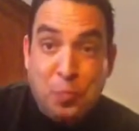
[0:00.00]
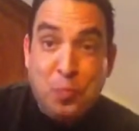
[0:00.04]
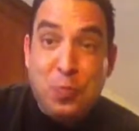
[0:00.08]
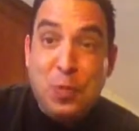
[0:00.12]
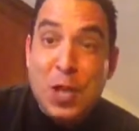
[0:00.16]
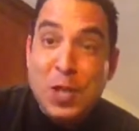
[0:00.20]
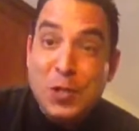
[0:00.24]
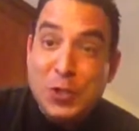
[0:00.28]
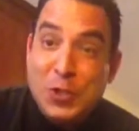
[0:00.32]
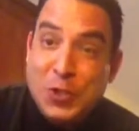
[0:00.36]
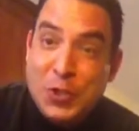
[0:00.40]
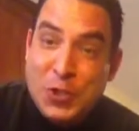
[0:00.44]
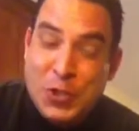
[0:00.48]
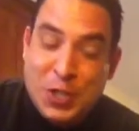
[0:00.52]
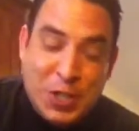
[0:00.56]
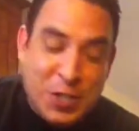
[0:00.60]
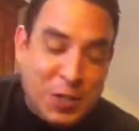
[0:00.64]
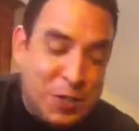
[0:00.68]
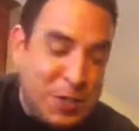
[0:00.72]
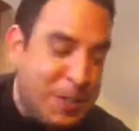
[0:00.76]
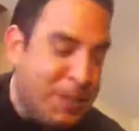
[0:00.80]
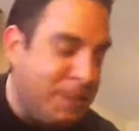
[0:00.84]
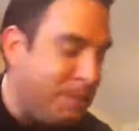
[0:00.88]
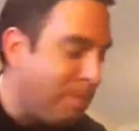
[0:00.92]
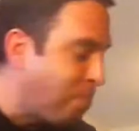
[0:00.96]
It's
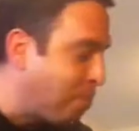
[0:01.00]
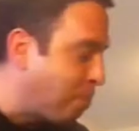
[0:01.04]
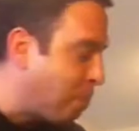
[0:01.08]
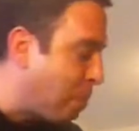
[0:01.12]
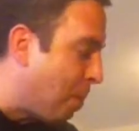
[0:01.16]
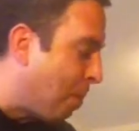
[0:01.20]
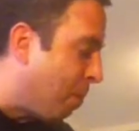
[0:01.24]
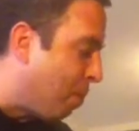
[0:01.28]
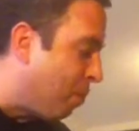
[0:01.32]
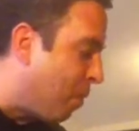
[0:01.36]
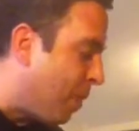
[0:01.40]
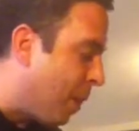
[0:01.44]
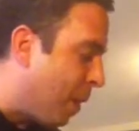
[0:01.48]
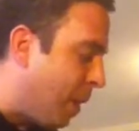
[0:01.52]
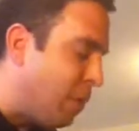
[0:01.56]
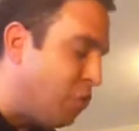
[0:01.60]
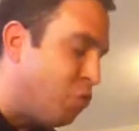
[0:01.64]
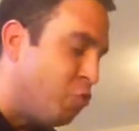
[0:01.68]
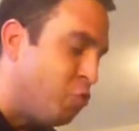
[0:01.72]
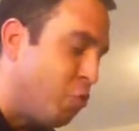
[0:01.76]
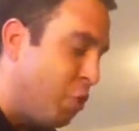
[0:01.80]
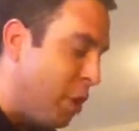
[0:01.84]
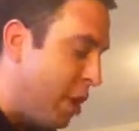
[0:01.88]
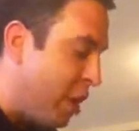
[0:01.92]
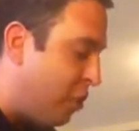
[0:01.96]
cheesy. It's
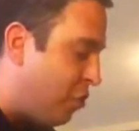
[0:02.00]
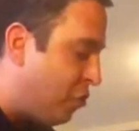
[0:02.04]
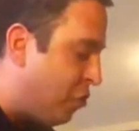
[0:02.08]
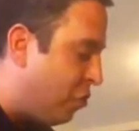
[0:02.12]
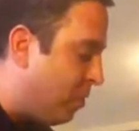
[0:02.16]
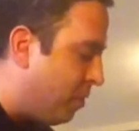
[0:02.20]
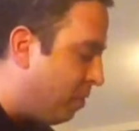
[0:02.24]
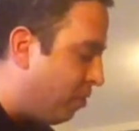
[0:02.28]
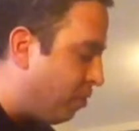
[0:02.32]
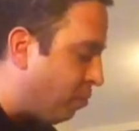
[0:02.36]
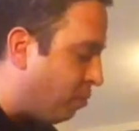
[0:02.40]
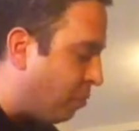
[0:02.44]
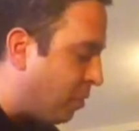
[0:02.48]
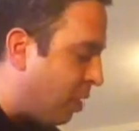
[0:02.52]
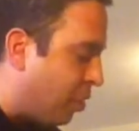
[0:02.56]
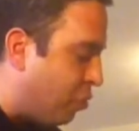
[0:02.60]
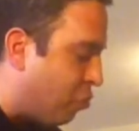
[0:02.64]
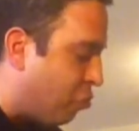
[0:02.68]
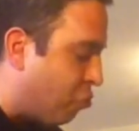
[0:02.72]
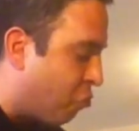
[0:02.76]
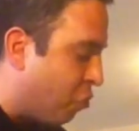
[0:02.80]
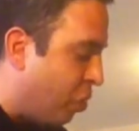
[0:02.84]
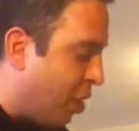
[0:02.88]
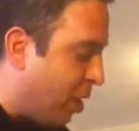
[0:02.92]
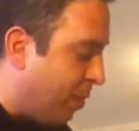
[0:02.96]
rich. It's
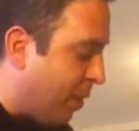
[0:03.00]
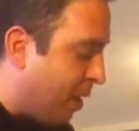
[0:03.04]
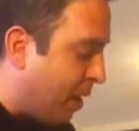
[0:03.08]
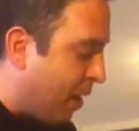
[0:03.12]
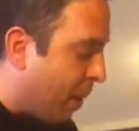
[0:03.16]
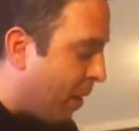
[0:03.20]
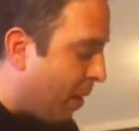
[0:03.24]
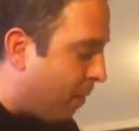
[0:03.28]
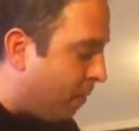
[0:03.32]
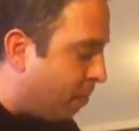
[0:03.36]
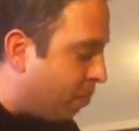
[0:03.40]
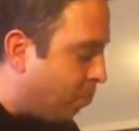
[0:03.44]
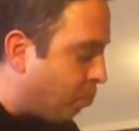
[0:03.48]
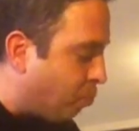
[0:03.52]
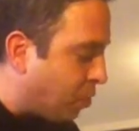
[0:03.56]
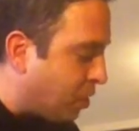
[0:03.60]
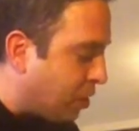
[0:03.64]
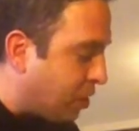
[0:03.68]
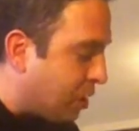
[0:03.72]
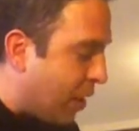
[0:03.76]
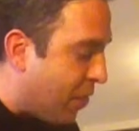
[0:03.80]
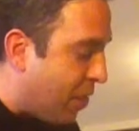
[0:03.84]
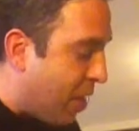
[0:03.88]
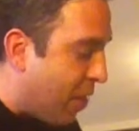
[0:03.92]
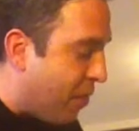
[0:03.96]
creamy. It's
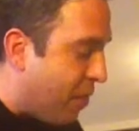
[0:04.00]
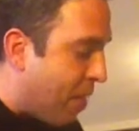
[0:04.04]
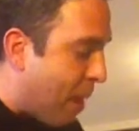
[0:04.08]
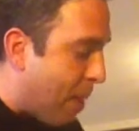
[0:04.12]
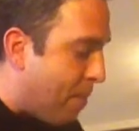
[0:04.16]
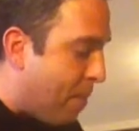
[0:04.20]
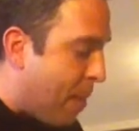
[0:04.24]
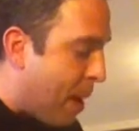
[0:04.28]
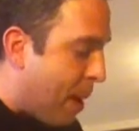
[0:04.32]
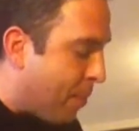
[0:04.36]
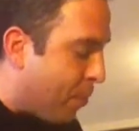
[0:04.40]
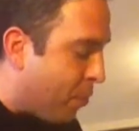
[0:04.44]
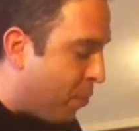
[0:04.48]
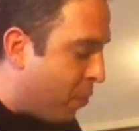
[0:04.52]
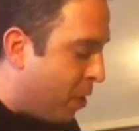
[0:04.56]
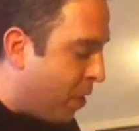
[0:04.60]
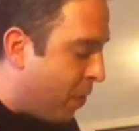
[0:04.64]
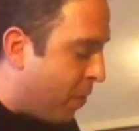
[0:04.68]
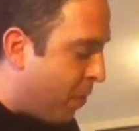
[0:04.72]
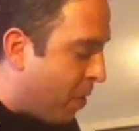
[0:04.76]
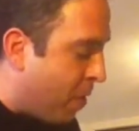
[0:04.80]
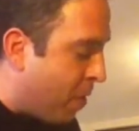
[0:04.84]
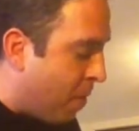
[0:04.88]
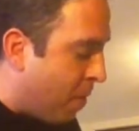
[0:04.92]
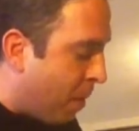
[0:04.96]
got that pepper in
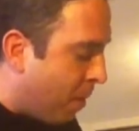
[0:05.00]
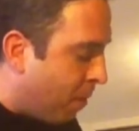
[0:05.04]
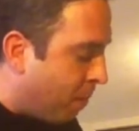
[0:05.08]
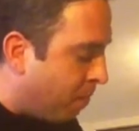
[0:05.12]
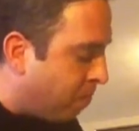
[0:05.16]
there.